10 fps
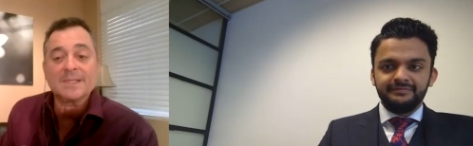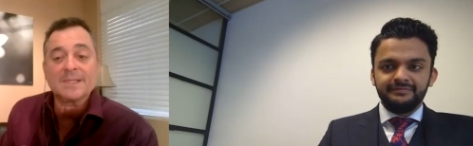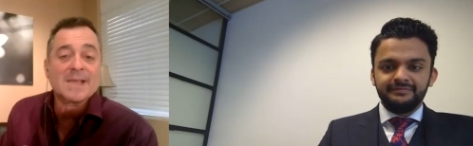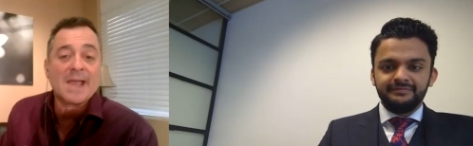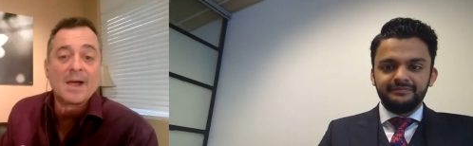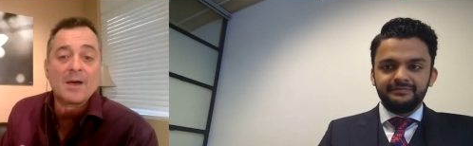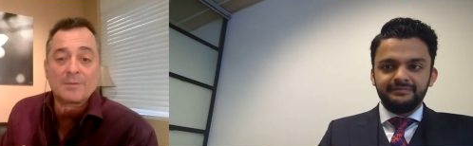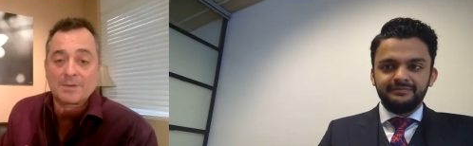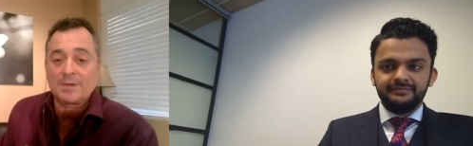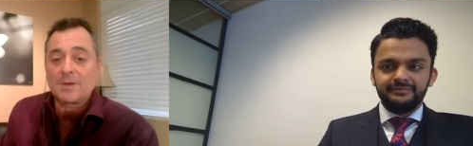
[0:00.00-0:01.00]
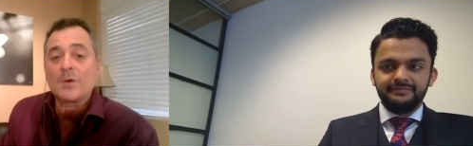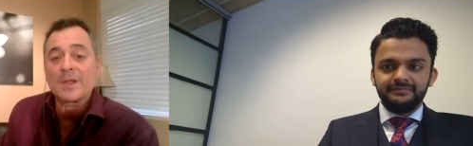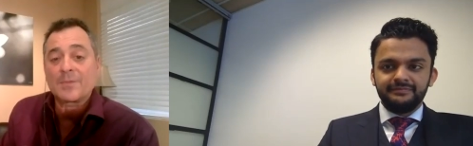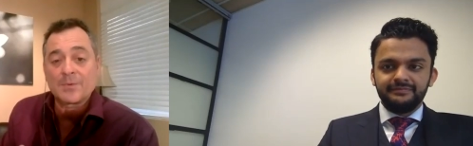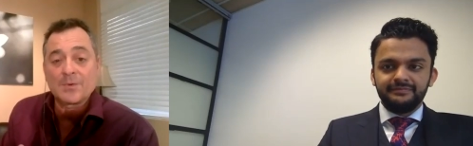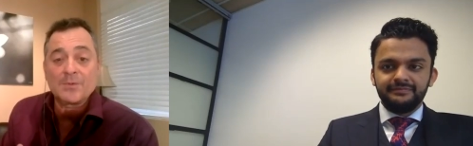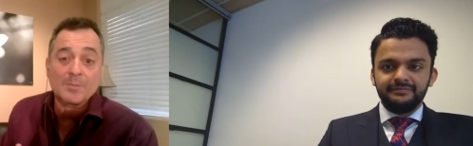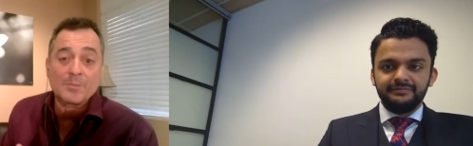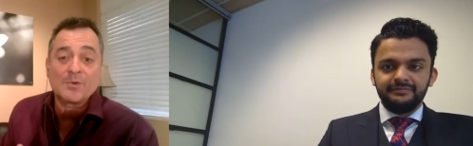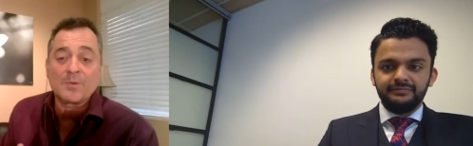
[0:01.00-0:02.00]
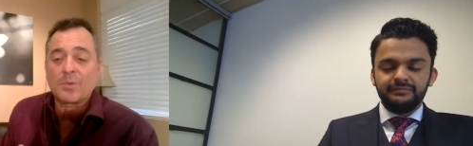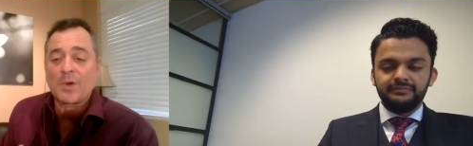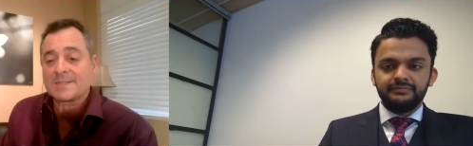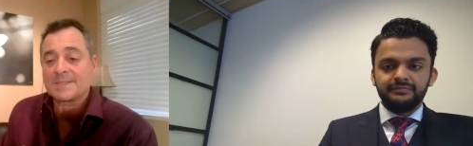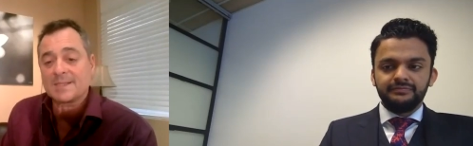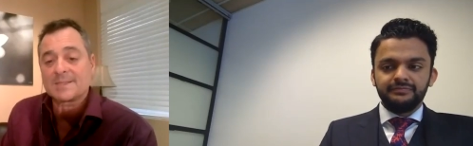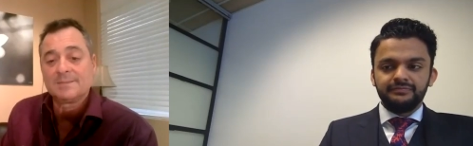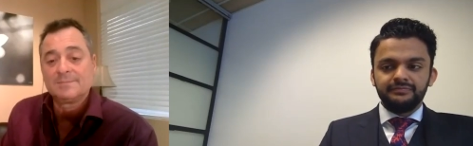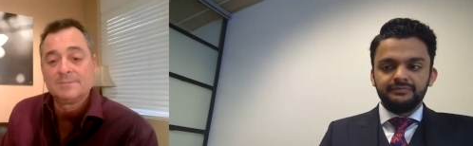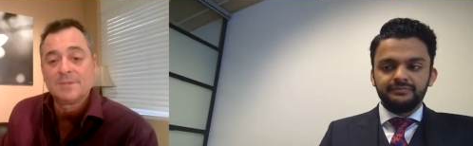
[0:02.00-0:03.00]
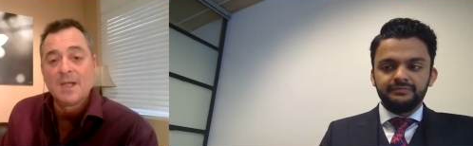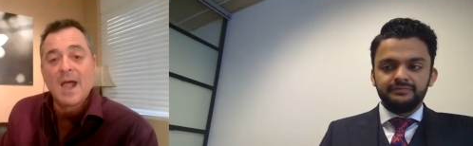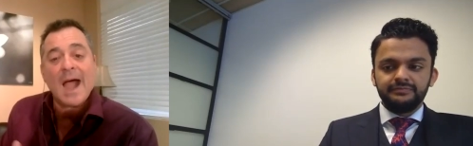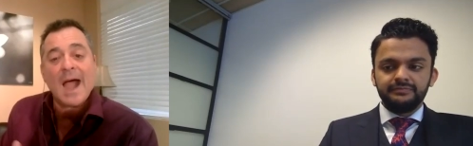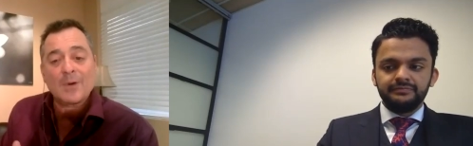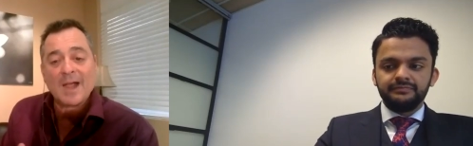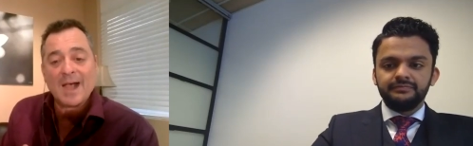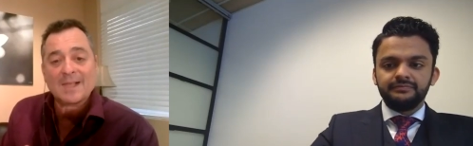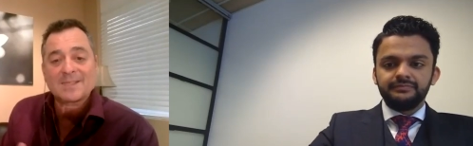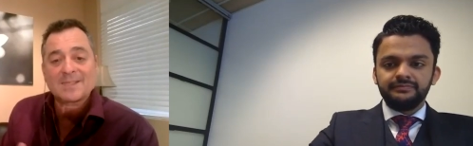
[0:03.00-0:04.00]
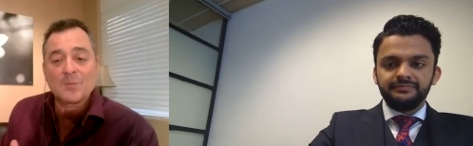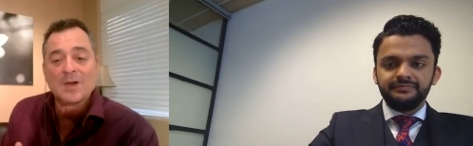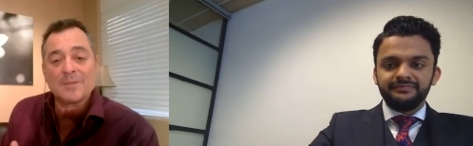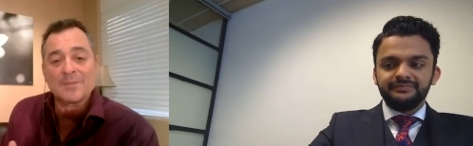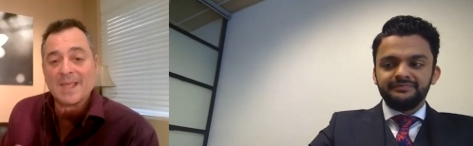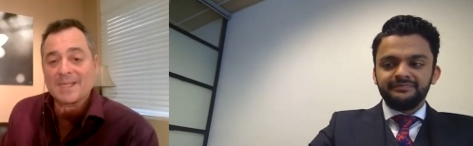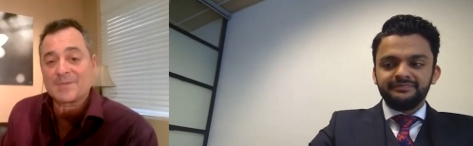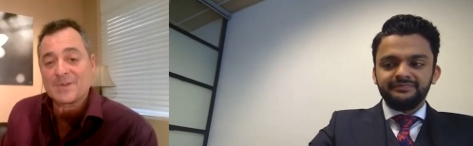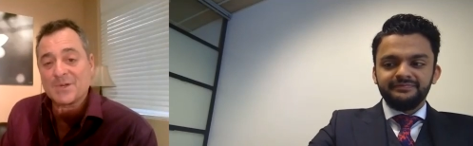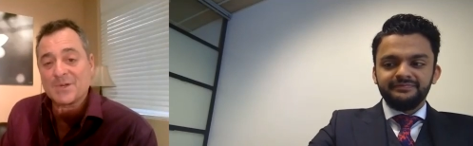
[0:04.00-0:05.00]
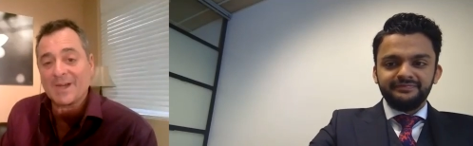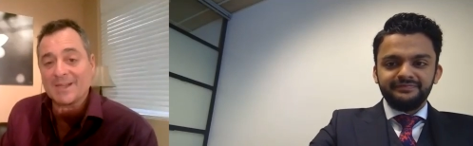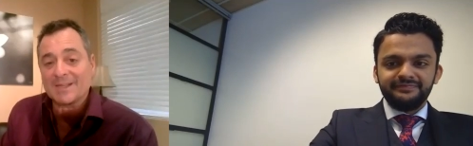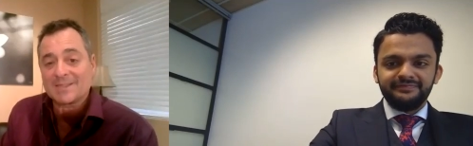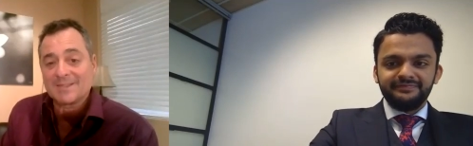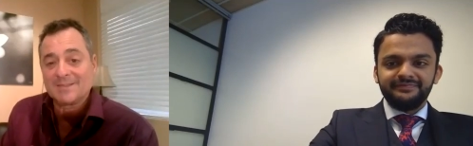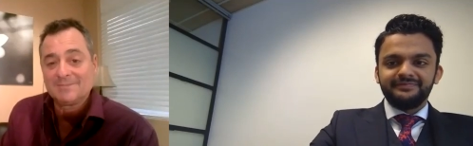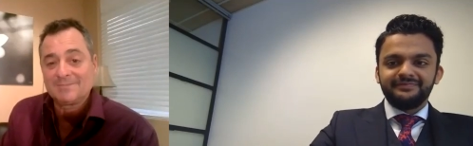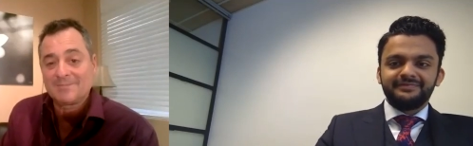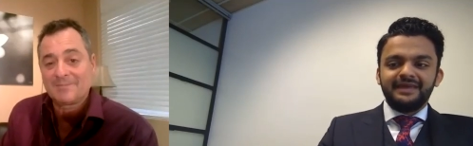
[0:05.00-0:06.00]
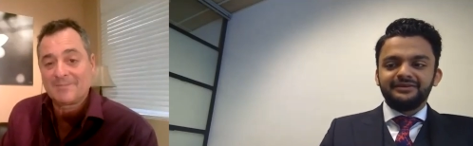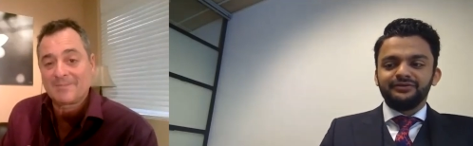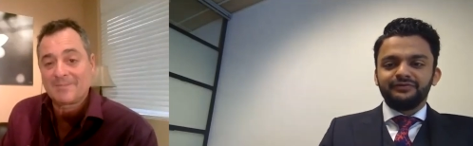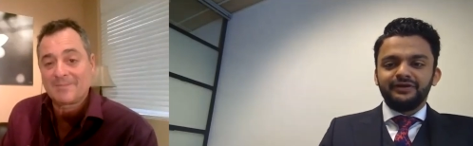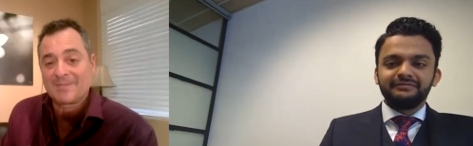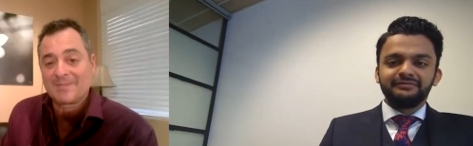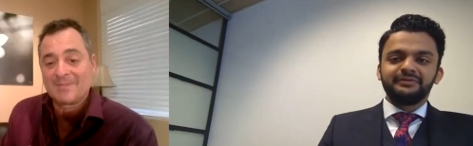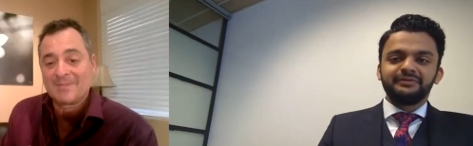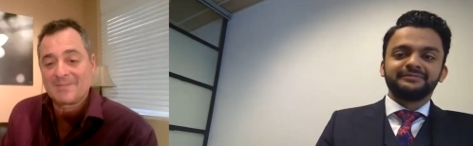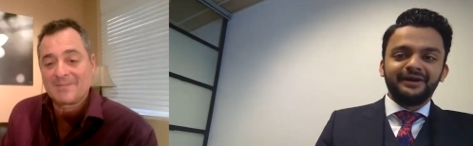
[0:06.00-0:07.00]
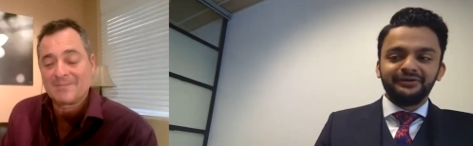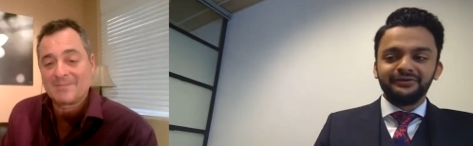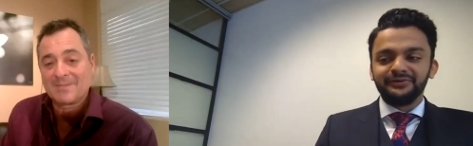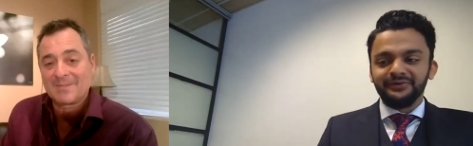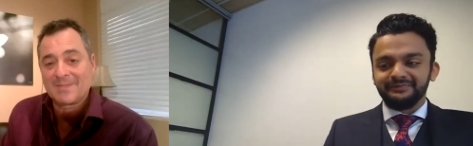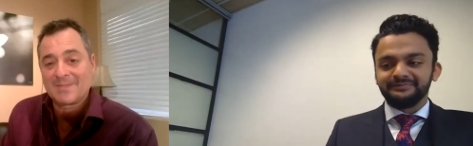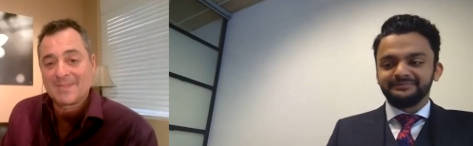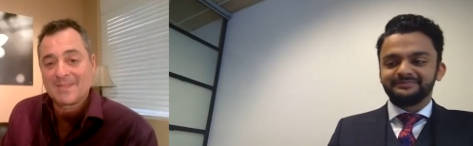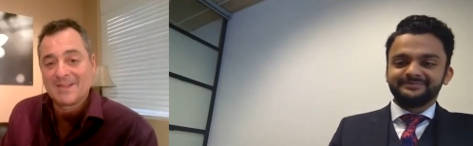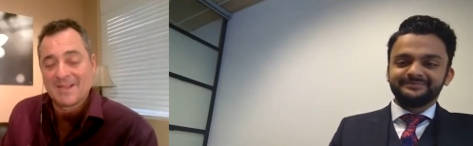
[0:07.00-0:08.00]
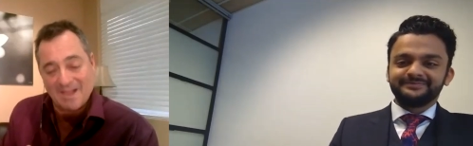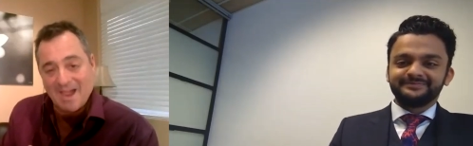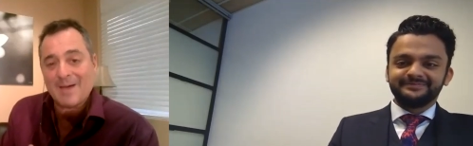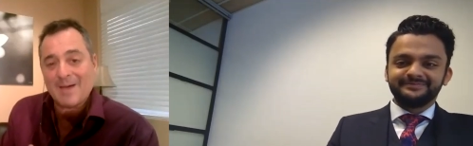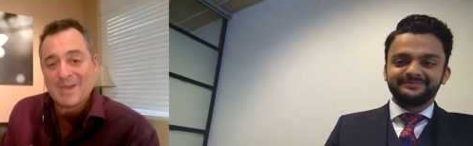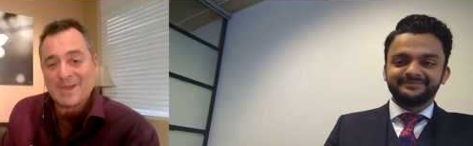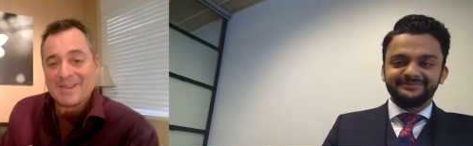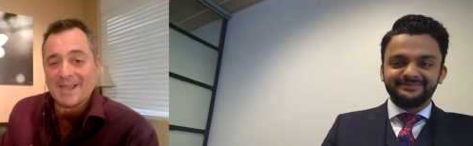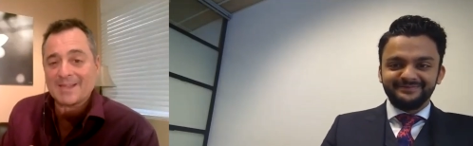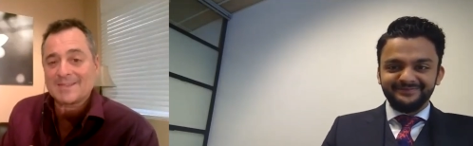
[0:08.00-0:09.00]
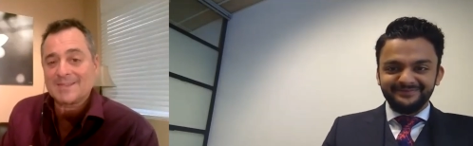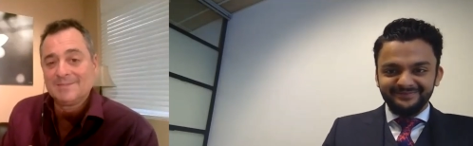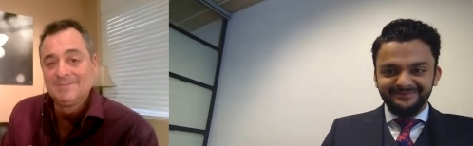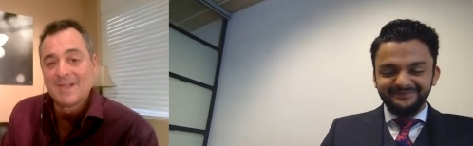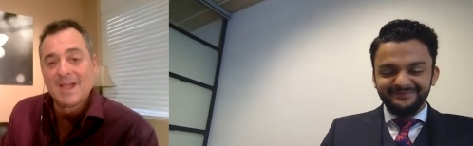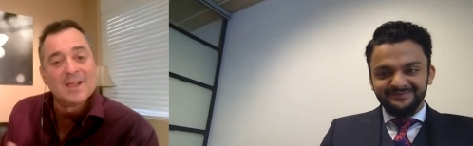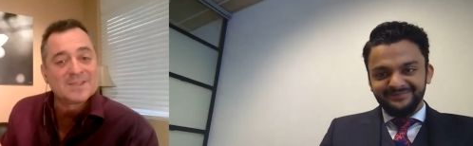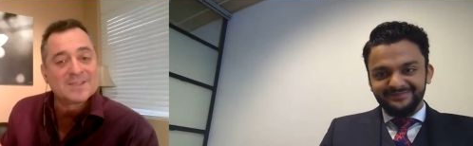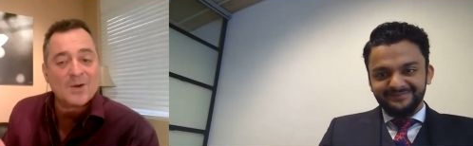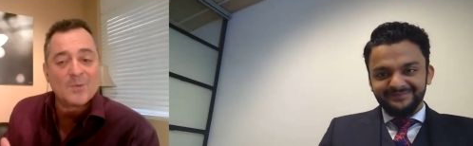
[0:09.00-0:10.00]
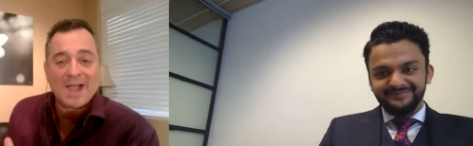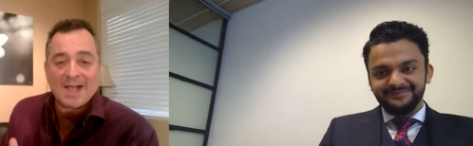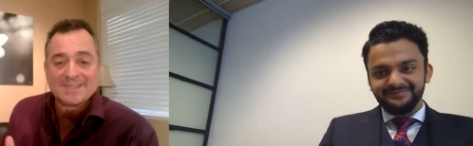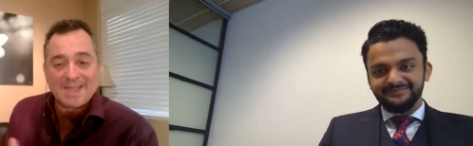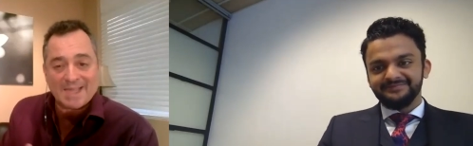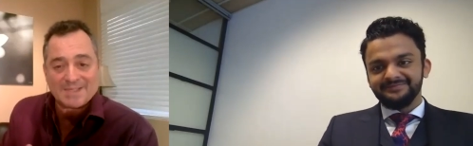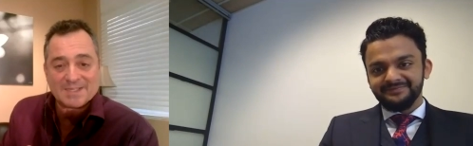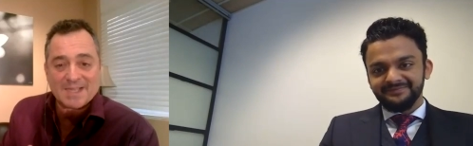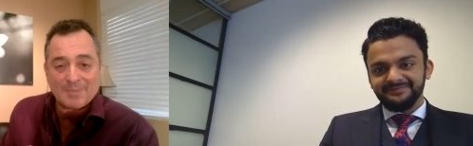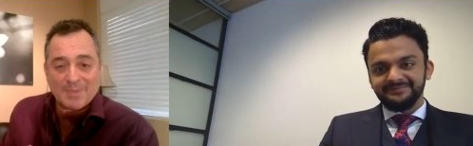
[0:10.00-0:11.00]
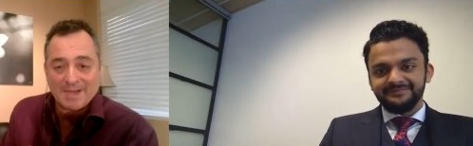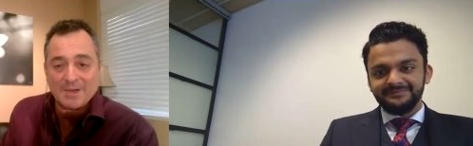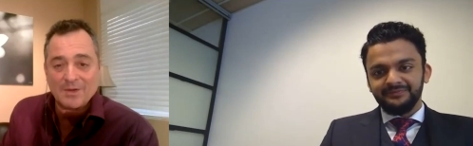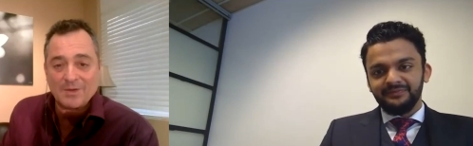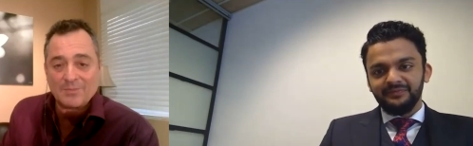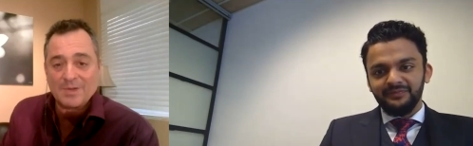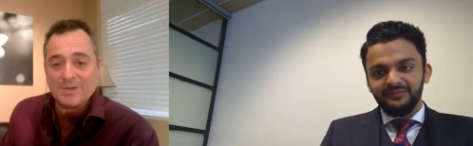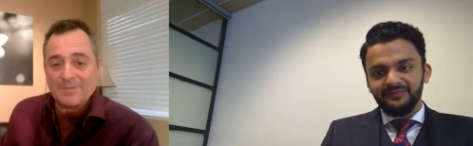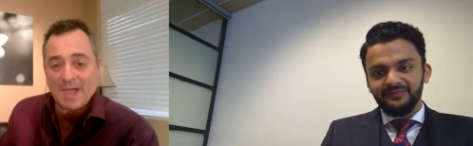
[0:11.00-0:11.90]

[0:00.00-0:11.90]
Speaker 1: that's now going through the approval process. Hi, Waqaas, and welcome. Thanks for joining us.
Speaker 2: Thank you for having me. How are you doing?
Speaker 1: I'm good, thanks. So, Waqaas, catch us up. I know you've got